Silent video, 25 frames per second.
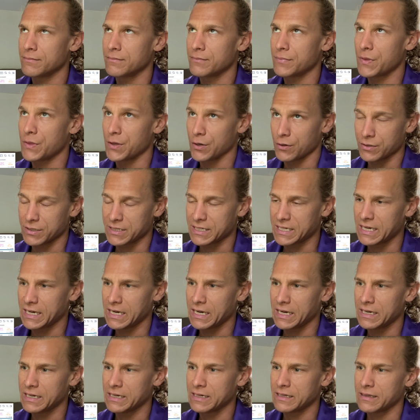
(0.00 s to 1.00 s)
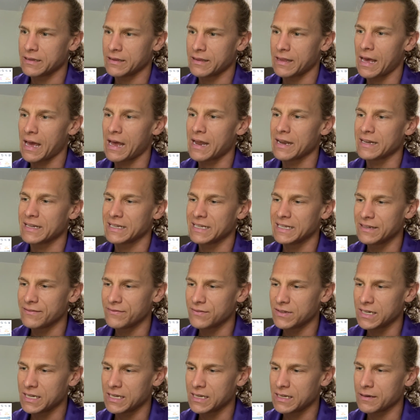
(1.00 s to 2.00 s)
13 that
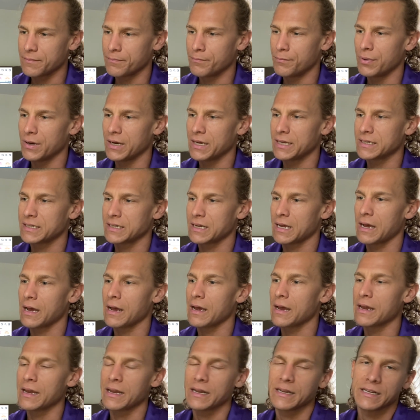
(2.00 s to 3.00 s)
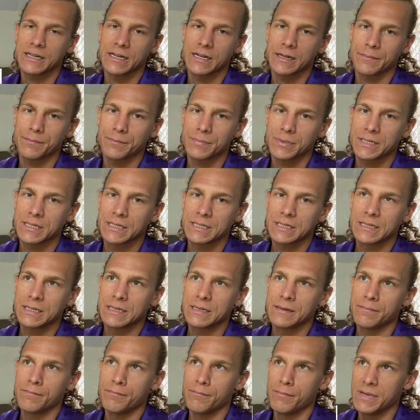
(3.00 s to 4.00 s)
evening, but I ended up
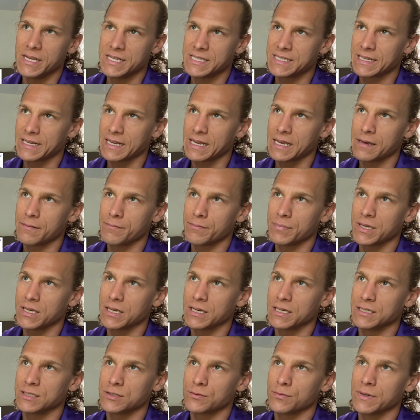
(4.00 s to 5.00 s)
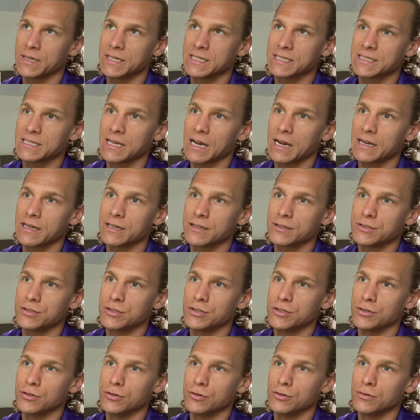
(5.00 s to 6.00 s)
missing it because we decided
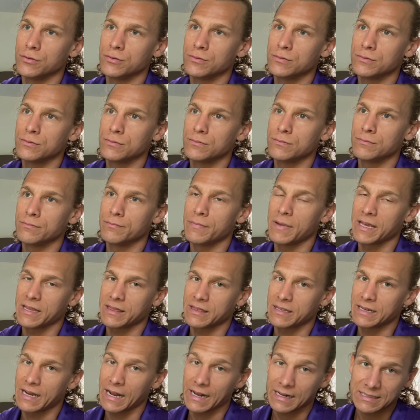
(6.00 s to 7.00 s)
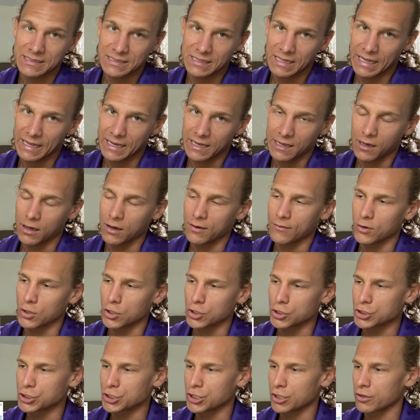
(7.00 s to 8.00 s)
to make the next leg of
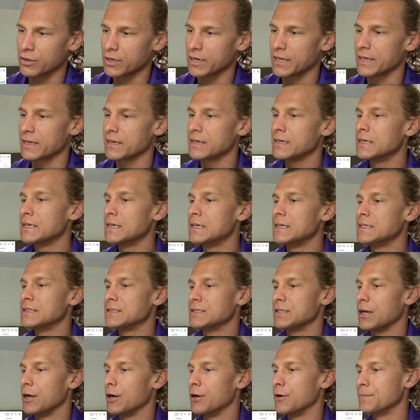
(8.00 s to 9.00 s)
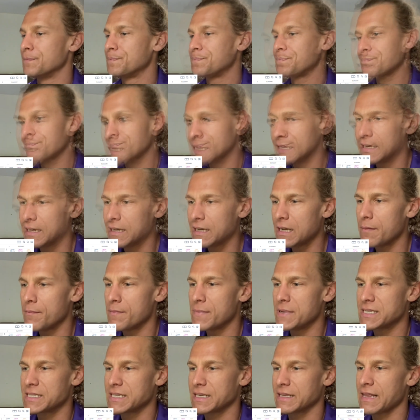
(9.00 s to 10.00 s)
our journey. So did end up
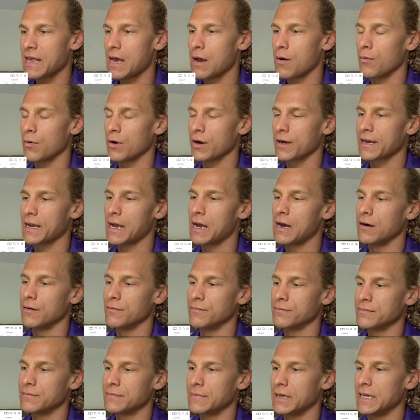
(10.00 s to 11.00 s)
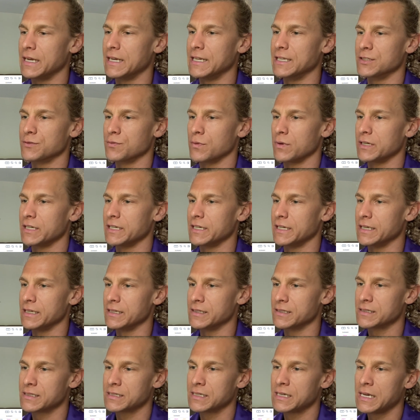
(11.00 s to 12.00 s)
missing that workout. It is what it
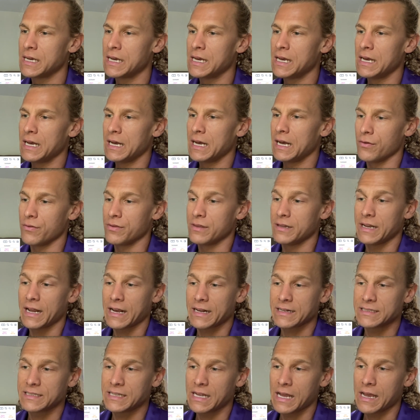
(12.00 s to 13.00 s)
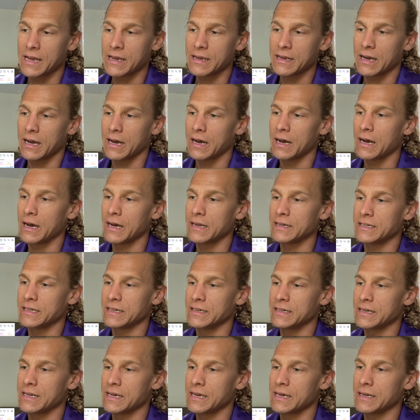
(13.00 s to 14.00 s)
is. So the next day, I
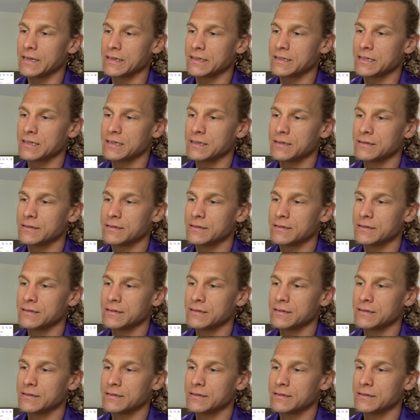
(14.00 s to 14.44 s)
did get